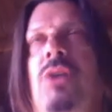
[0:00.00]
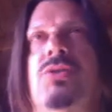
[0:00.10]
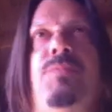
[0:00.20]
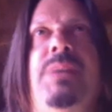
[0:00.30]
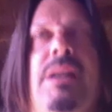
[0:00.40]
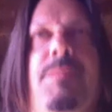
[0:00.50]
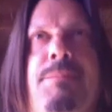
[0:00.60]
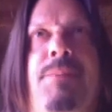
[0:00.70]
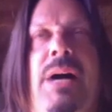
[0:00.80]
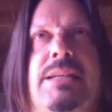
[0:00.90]
also being up
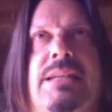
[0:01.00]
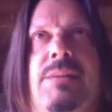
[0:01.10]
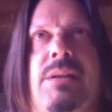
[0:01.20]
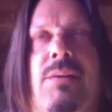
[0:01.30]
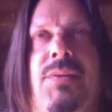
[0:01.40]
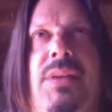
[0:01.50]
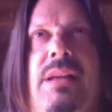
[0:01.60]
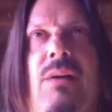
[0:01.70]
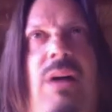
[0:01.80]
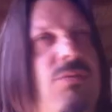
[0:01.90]
in Potsdam, another thing
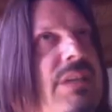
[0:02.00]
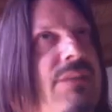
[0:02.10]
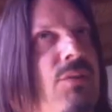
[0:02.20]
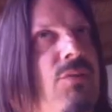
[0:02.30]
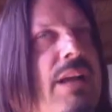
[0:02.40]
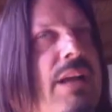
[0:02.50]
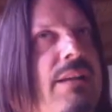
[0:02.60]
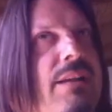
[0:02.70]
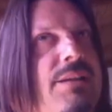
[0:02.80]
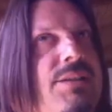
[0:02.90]
that I don't take for
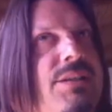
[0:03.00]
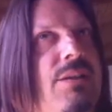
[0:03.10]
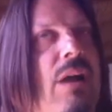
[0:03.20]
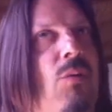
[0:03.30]
granted is, you know,